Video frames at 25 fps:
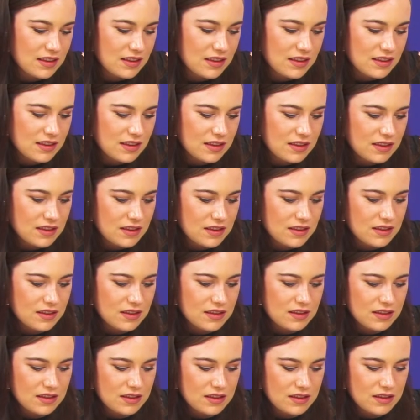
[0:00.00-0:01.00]

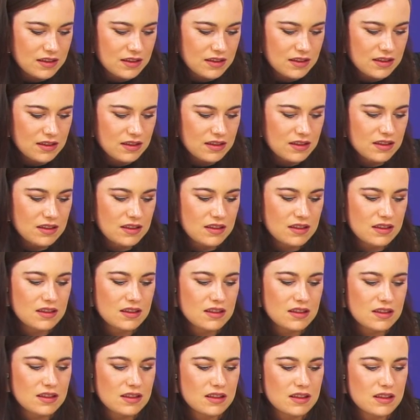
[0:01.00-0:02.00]

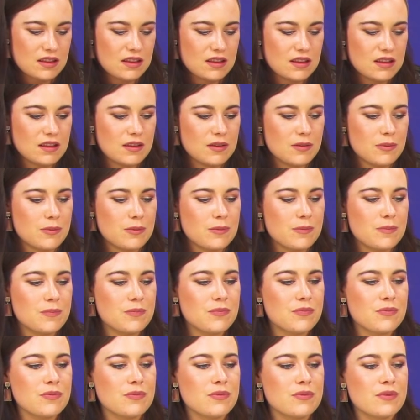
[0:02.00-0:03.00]

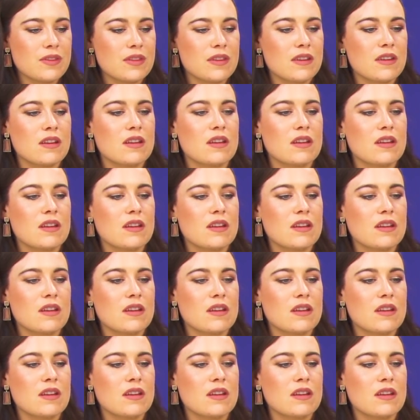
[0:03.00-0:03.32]
No words are spoken by the person on screen.